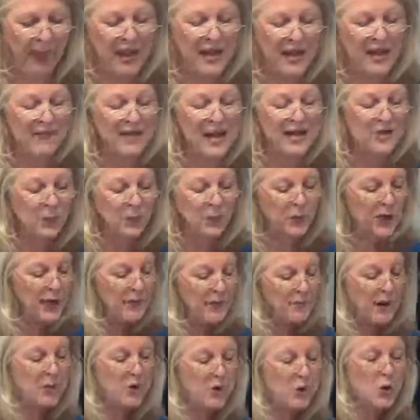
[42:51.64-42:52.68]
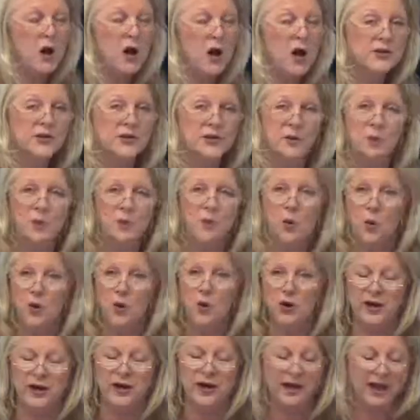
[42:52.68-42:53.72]
That's pretty much across the
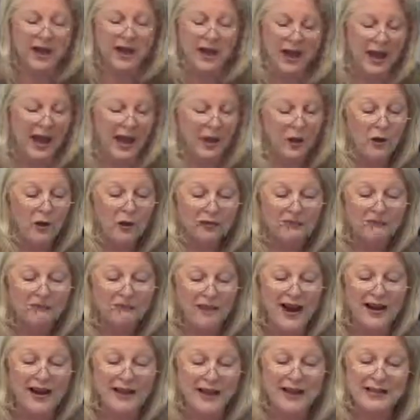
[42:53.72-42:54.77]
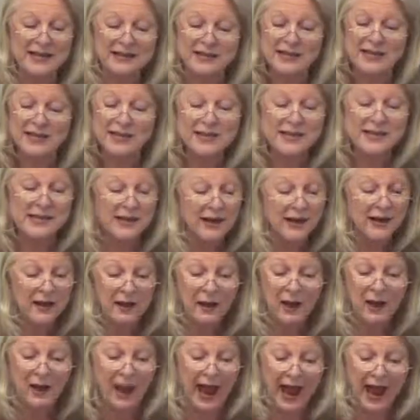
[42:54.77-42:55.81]
board. Health, finances,
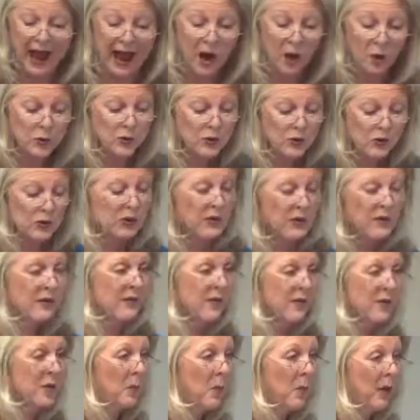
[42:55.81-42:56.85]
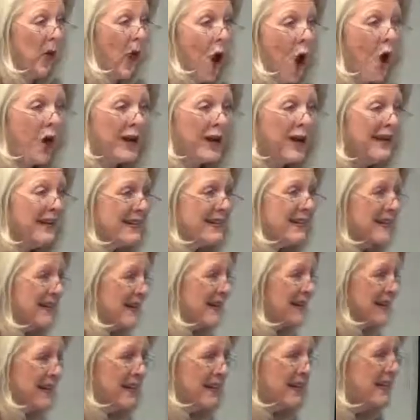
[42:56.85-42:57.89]
house, the belongings,
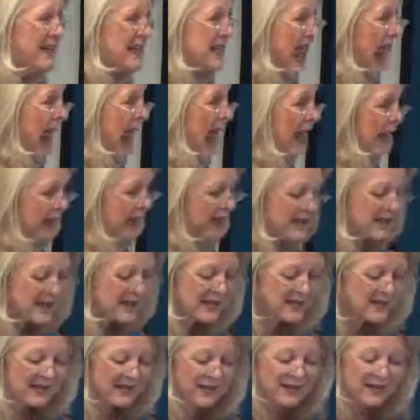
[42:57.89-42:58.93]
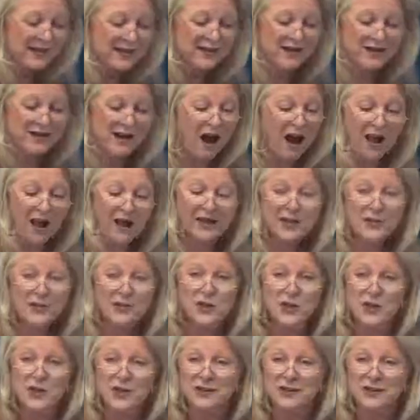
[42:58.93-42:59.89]
talent, knowledge,